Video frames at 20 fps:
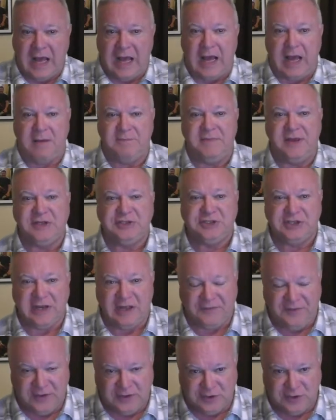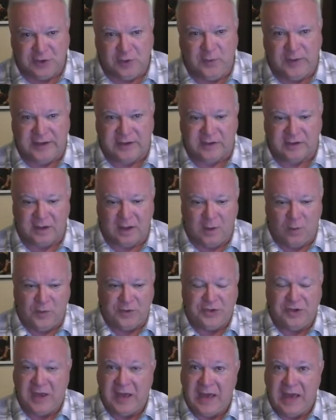I mentioned, I think, two weeks ago, when
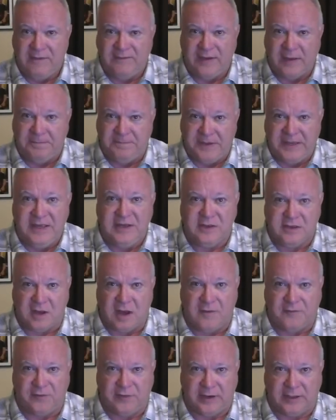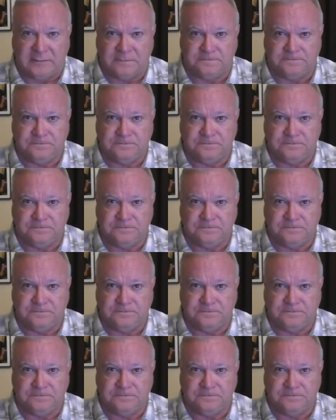you have a peace offering.